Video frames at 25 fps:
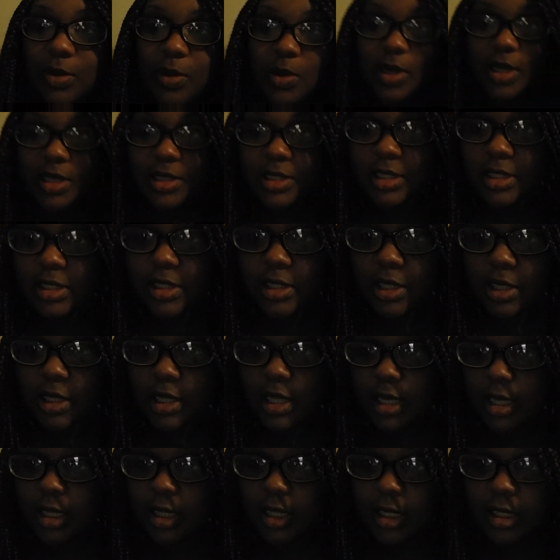I just look
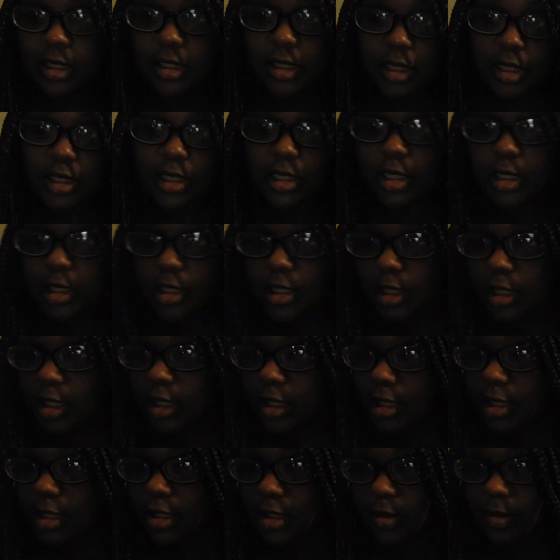like this. I need to
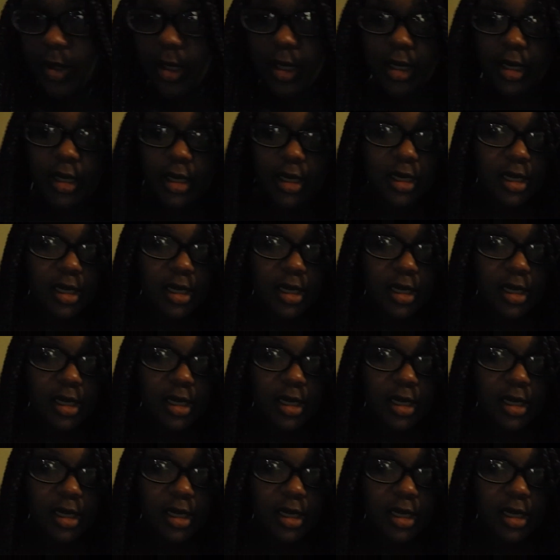lean this way.